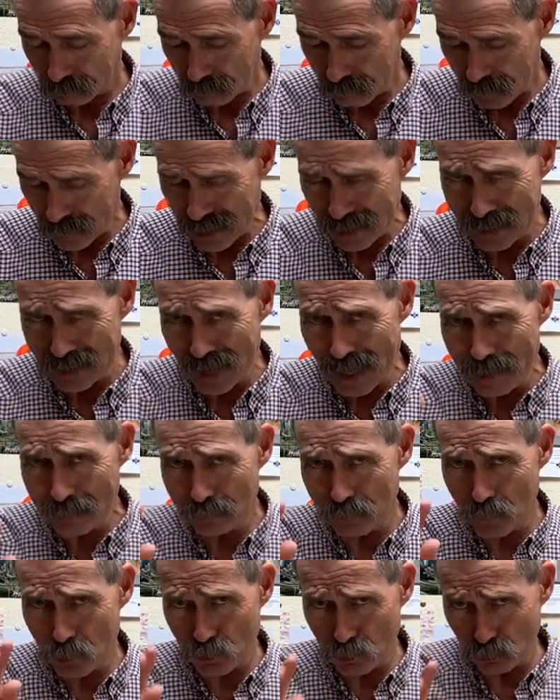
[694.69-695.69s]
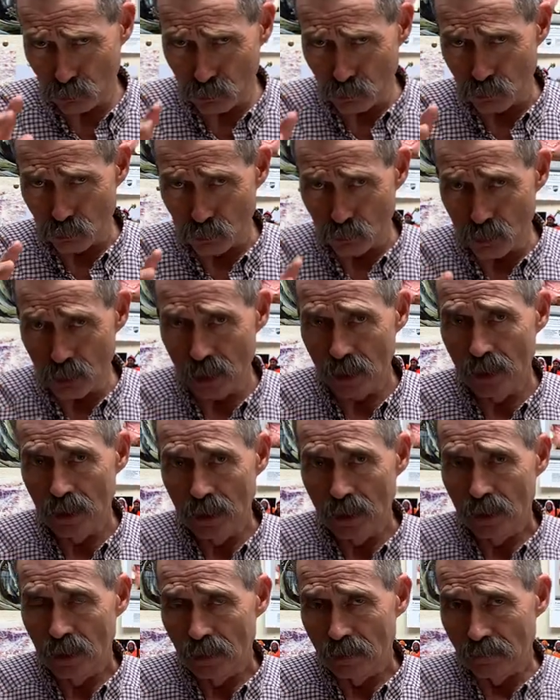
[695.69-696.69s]
A type 2
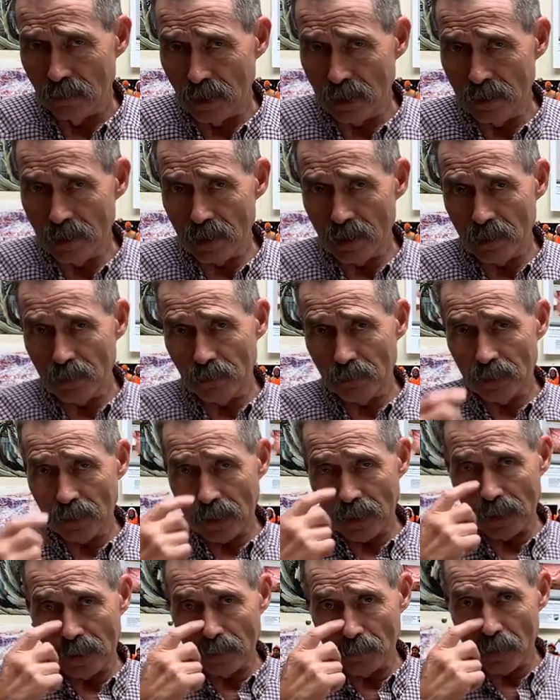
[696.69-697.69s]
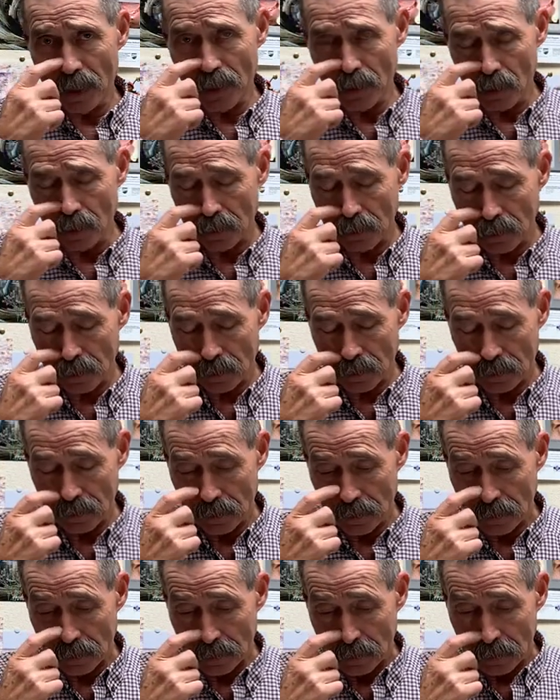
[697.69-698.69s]
veterinary antibiotic
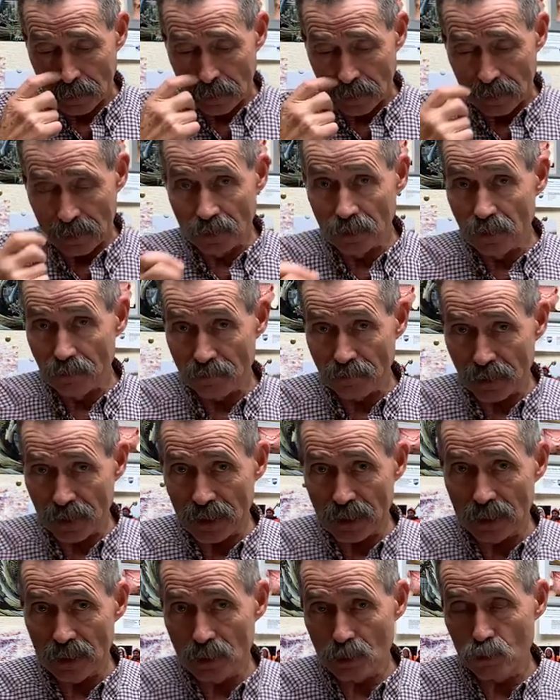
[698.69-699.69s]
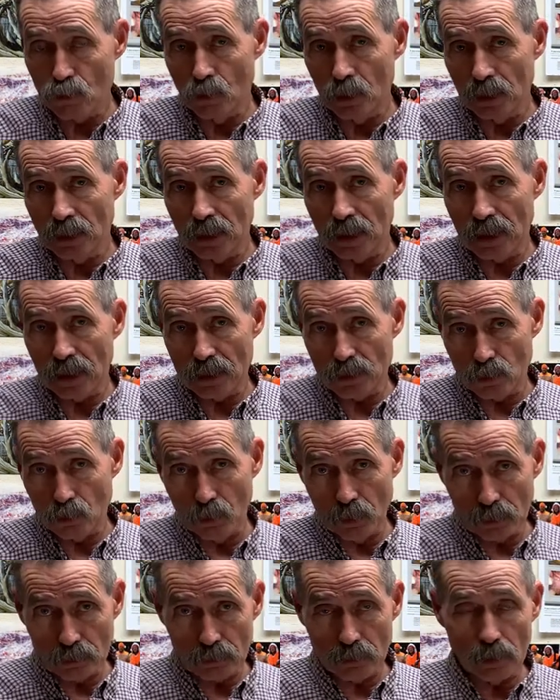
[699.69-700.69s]
in the feed is one that has a
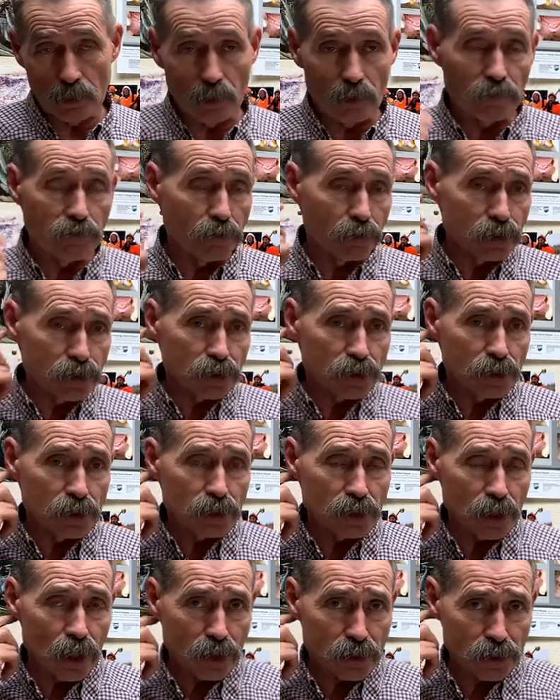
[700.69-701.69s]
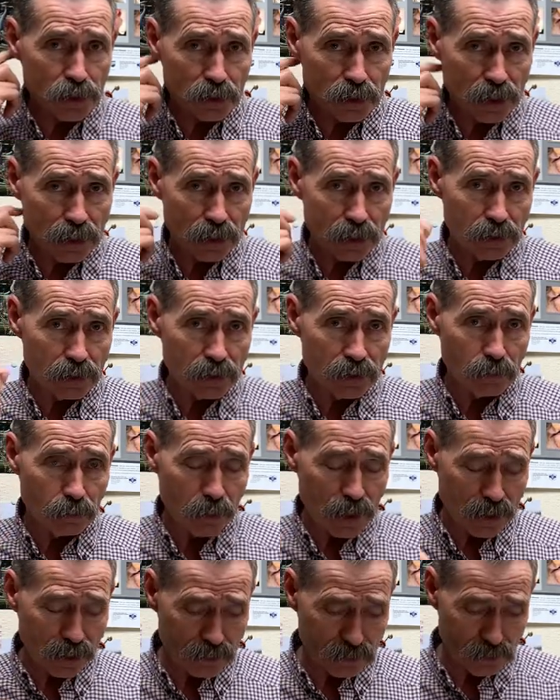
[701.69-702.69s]
withdrawal. For instance, oxytet and
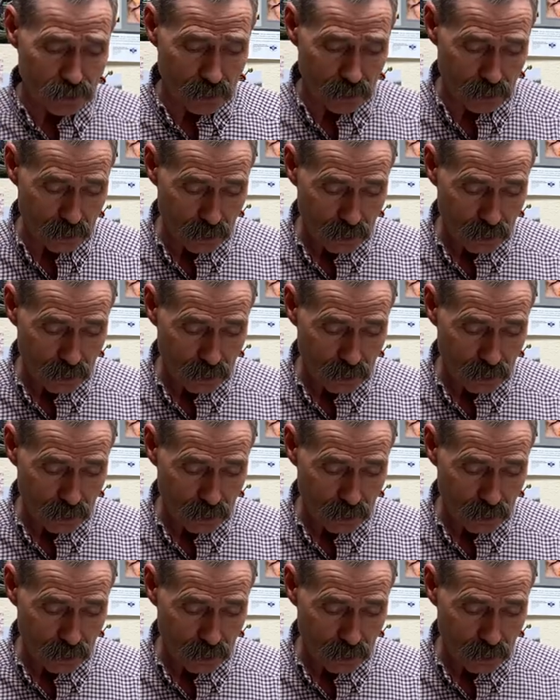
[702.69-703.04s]
neomycin